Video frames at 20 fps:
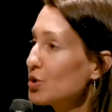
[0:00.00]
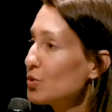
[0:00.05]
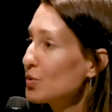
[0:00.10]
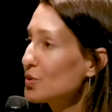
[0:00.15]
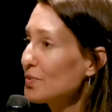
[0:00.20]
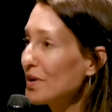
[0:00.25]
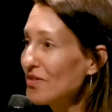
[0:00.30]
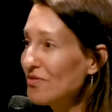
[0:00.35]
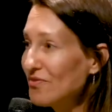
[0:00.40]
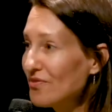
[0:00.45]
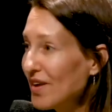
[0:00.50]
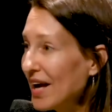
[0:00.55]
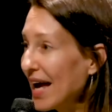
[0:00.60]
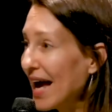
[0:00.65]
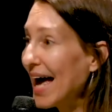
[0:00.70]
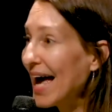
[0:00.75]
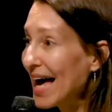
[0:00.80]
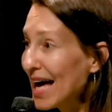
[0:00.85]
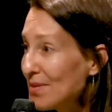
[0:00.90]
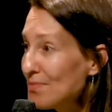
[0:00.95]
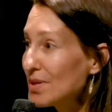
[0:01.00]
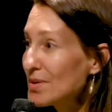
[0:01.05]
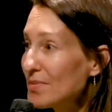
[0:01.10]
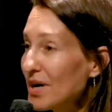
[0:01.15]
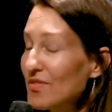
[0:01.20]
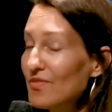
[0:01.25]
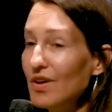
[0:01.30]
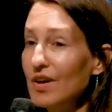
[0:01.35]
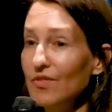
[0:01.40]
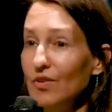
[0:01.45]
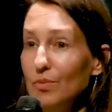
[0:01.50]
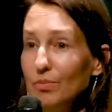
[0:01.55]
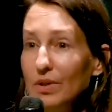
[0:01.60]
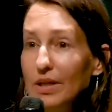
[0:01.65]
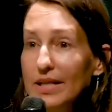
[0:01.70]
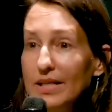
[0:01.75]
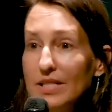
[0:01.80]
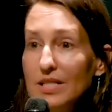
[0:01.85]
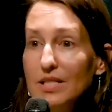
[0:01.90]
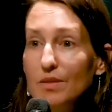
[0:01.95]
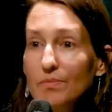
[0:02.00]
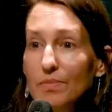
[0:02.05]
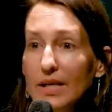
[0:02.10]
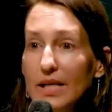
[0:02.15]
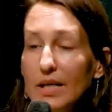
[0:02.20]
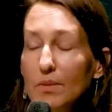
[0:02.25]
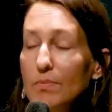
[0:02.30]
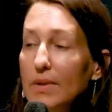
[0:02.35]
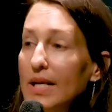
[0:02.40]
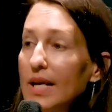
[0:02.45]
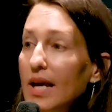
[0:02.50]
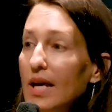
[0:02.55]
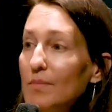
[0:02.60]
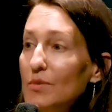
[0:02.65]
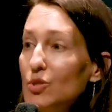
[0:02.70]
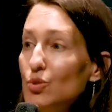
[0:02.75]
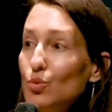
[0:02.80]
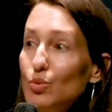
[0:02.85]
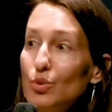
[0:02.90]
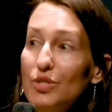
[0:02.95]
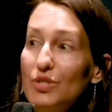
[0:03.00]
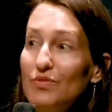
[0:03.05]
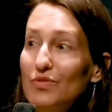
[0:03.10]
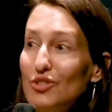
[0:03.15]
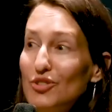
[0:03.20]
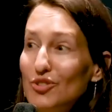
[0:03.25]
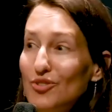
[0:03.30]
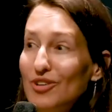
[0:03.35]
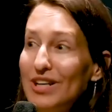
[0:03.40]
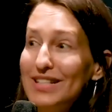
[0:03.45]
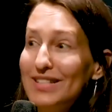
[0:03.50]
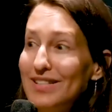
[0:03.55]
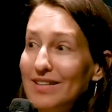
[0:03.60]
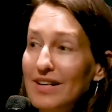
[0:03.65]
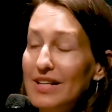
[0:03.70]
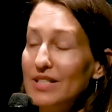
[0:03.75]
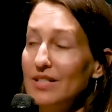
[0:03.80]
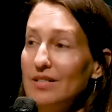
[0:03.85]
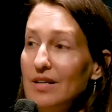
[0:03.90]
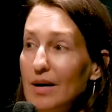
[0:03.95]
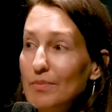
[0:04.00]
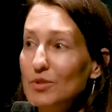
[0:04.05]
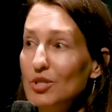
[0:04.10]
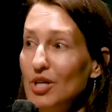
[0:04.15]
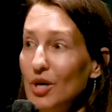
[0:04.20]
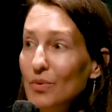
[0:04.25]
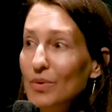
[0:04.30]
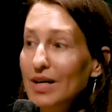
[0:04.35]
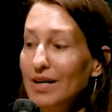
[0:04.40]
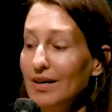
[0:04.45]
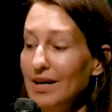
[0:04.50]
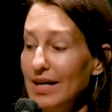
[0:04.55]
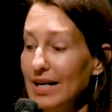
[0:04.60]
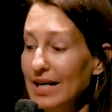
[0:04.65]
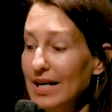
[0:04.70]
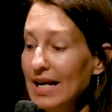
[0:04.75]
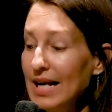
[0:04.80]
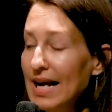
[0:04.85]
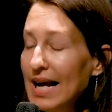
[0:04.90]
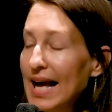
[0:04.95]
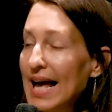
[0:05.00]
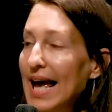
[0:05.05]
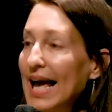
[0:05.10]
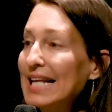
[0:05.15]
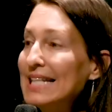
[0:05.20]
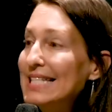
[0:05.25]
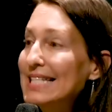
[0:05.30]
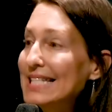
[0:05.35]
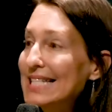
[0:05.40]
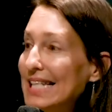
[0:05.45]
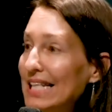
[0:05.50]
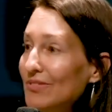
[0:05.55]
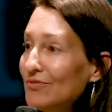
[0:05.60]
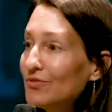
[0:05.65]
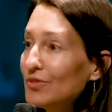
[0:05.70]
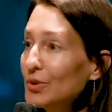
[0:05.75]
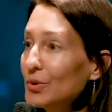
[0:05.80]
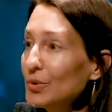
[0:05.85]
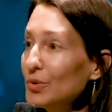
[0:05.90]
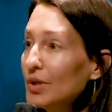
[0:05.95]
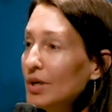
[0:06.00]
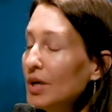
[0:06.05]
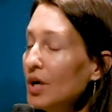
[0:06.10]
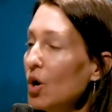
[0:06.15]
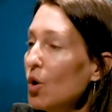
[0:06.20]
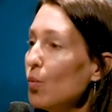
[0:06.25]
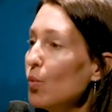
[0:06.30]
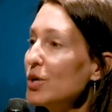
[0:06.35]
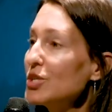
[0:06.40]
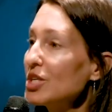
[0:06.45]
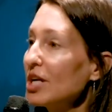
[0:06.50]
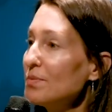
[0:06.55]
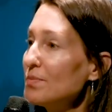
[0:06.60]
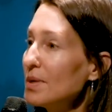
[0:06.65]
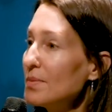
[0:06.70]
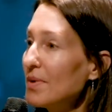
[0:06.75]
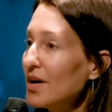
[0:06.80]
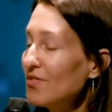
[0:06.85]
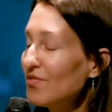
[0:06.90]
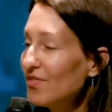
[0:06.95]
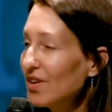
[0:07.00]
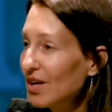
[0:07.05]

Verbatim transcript: which was my had been my favorite place to be, became a source of distress, and I stopped going on it. And seafood, which had been my